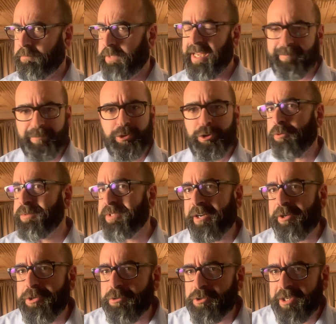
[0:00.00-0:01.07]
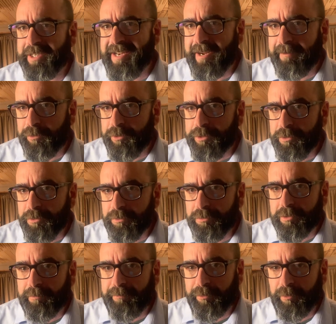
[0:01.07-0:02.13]
even tubes that are usually never
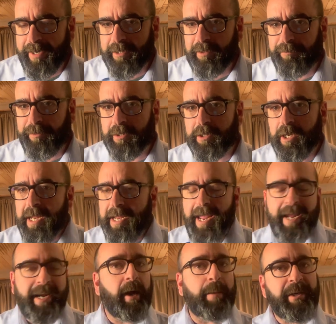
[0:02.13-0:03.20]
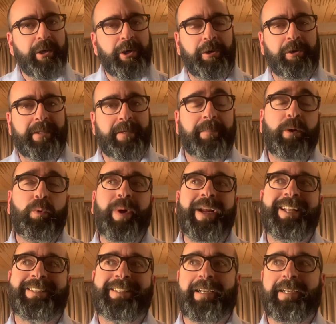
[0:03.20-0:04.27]
used for rectifiers. It got me curious. I'm like, wait
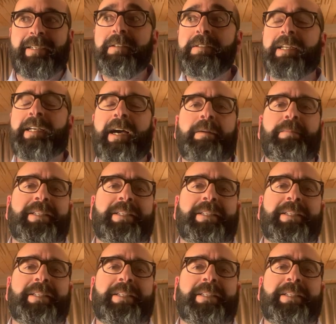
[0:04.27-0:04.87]
a second, there's got to be